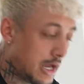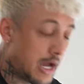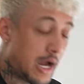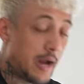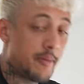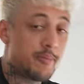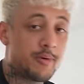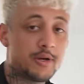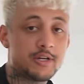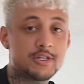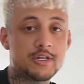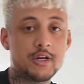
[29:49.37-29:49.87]
I
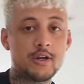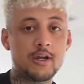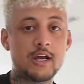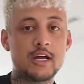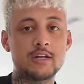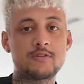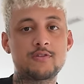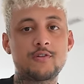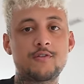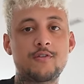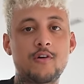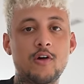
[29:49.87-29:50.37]
appreciate you guys
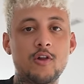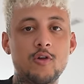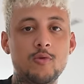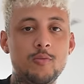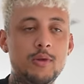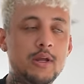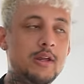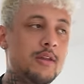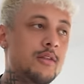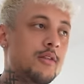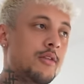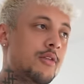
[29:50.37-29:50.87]
for following
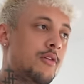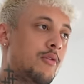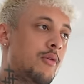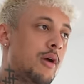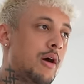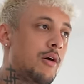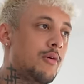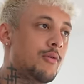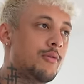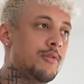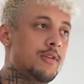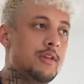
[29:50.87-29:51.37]
me
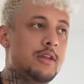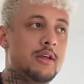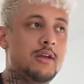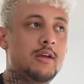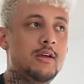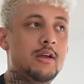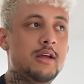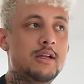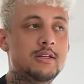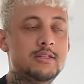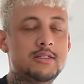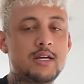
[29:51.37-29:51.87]
throughout
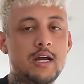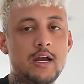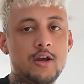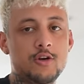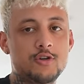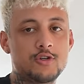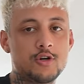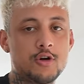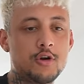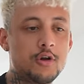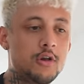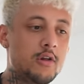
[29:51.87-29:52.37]
the entire
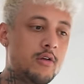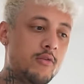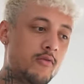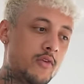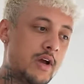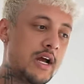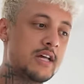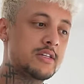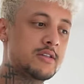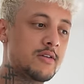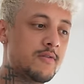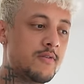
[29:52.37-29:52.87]
journey. You
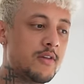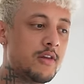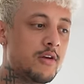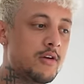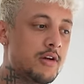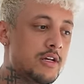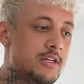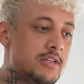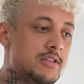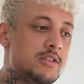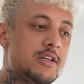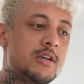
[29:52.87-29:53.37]
guys have
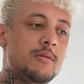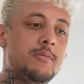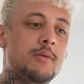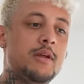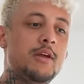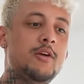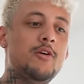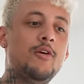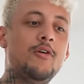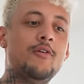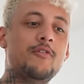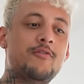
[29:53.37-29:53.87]
literally seen me
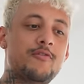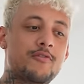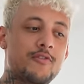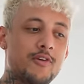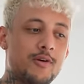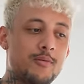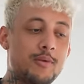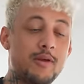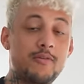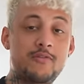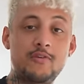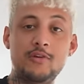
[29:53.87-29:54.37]
go
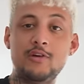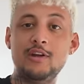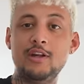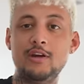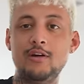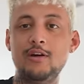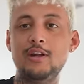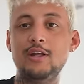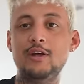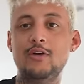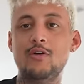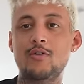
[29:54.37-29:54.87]
from, if you
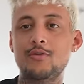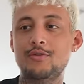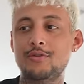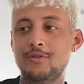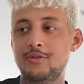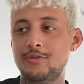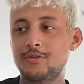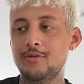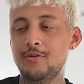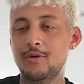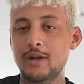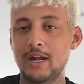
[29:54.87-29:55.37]
literally go
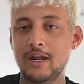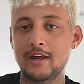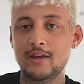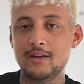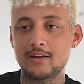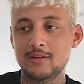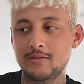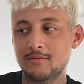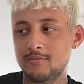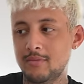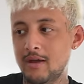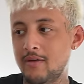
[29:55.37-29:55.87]
through
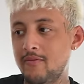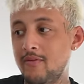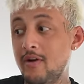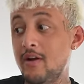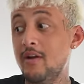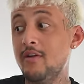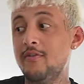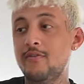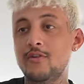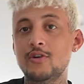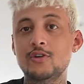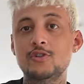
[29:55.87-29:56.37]
like my very
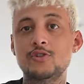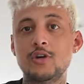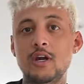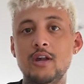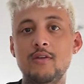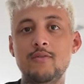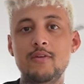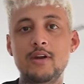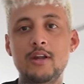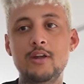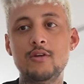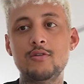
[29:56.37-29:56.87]
first trading
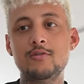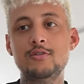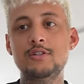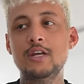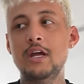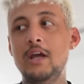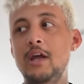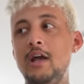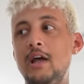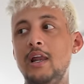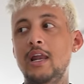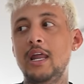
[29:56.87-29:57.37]

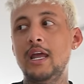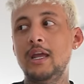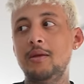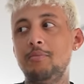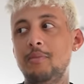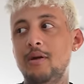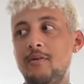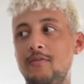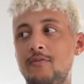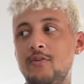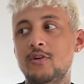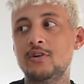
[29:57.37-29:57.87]
videos, like
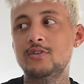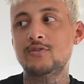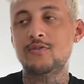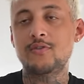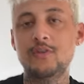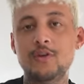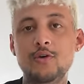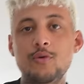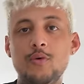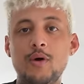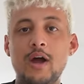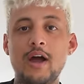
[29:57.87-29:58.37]
my first
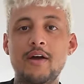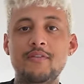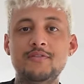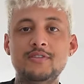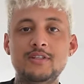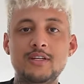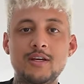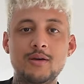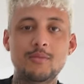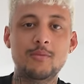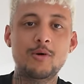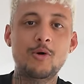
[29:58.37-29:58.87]
few
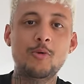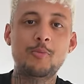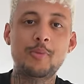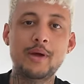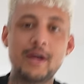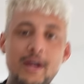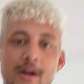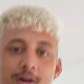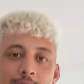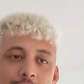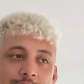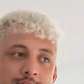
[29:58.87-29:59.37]
FTMO
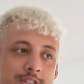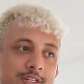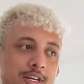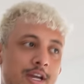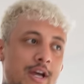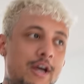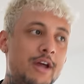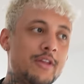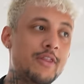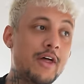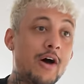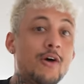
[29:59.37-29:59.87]
payouts,
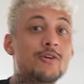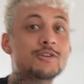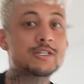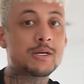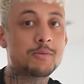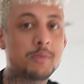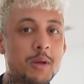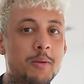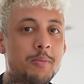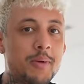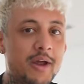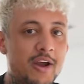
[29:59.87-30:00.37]
that was at
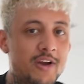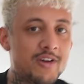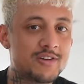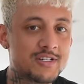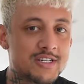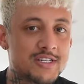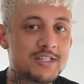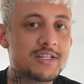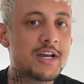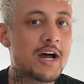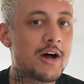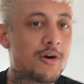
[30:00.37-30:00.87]
my
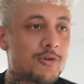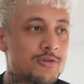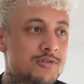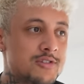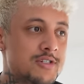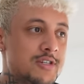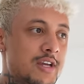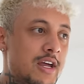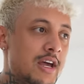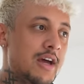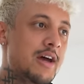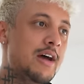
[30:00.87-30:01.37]
parents'
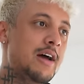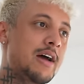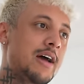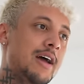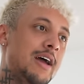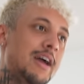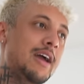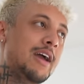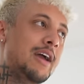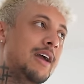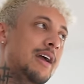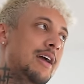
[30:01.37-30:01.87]
house
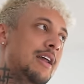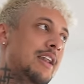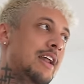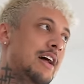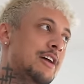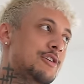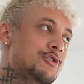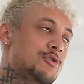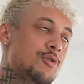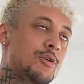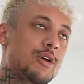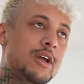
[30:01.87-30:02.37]
and I
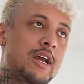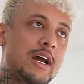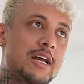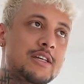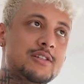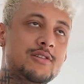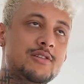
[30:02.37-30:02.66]
show you guys